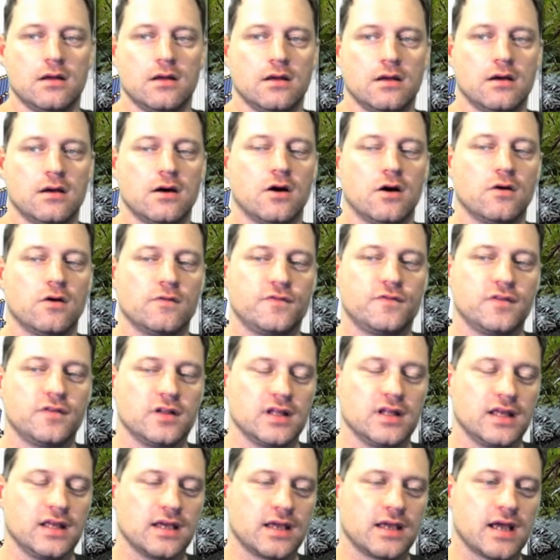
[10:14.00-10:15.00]
Hopefully
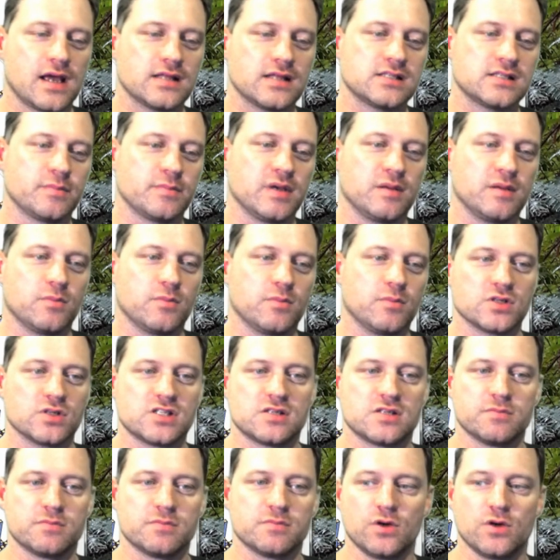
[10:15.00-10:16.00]
it gets a bit more
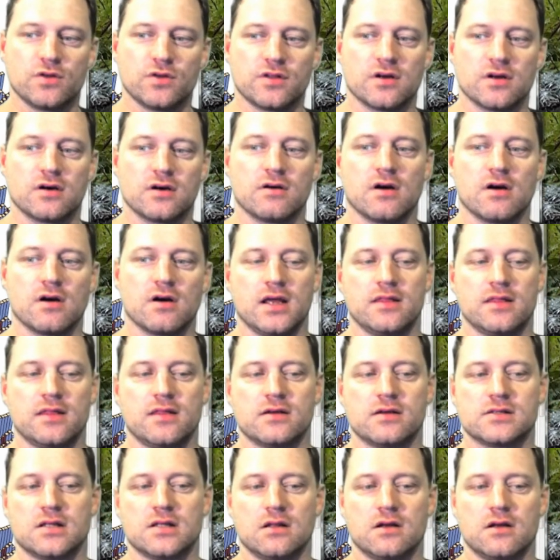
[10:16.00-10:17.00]
smoother, right? There's
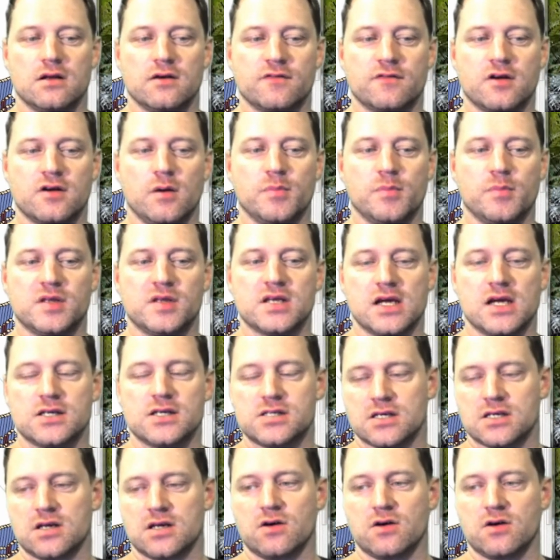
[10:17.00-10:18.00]
a lot of computation
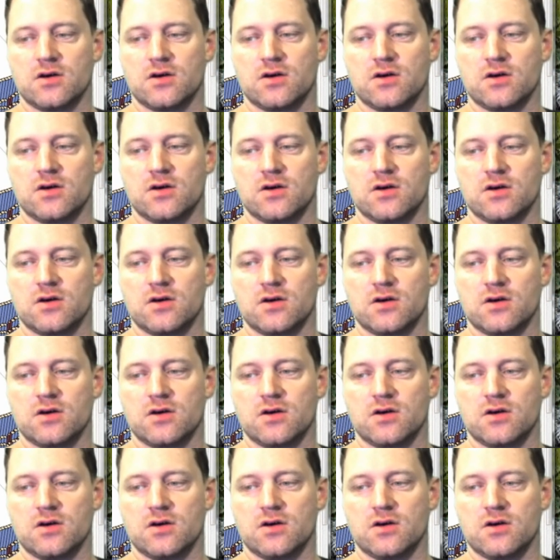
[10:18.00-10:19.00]
going on, so
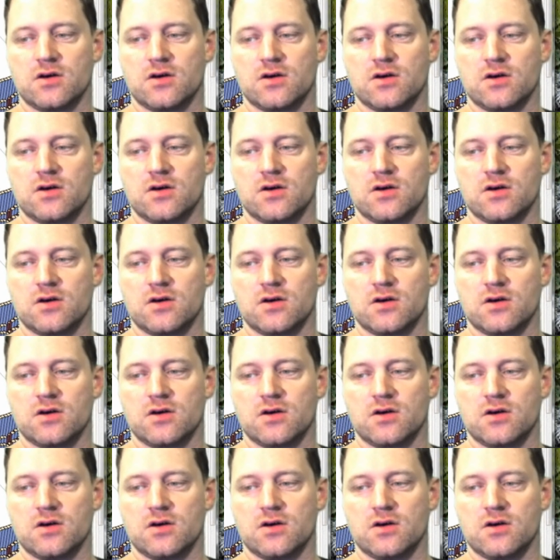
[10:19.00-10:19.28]
um,